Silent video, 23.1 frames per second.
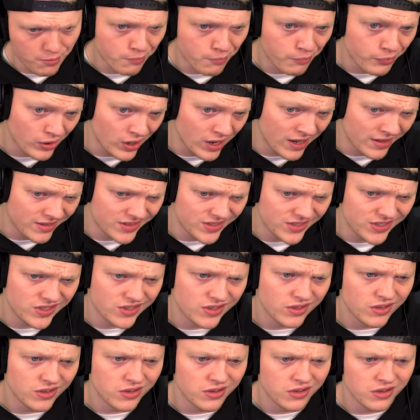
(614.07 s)
but
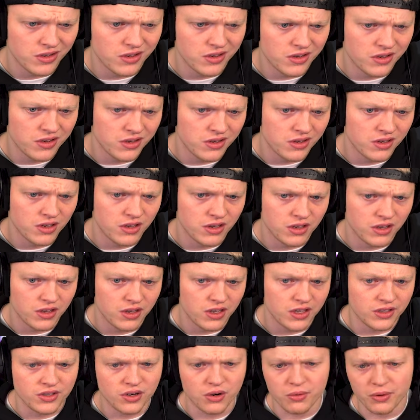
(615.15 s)

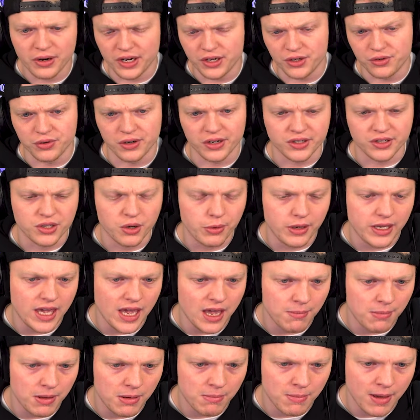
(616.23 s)
it's a retrig, so we
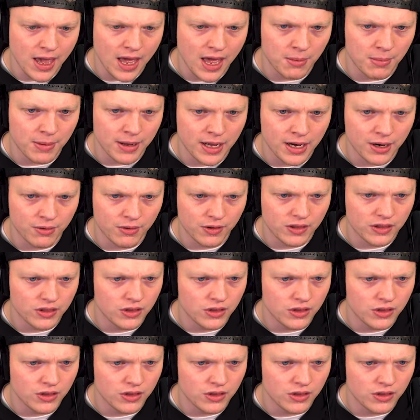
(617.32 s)
can't be mad about it.